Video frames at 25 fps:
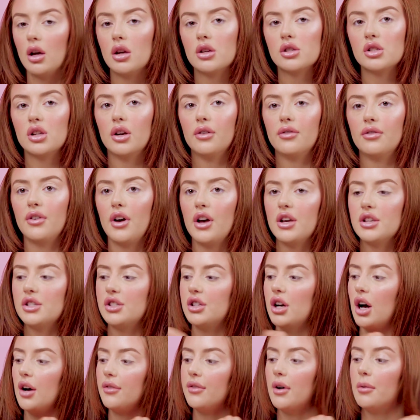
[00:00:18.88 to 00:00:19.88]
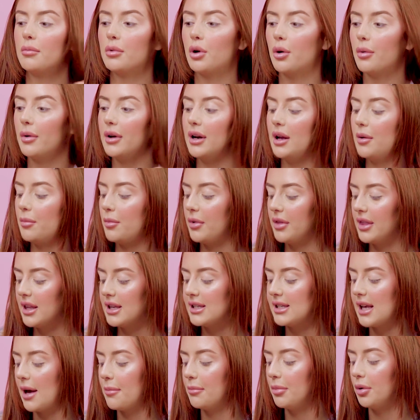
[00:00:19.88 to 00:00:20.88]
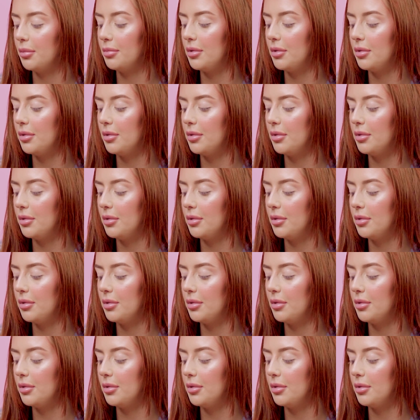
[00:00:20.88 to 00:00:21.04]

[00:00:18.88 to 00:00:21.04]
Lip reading: So first off, I'm going in with the Sample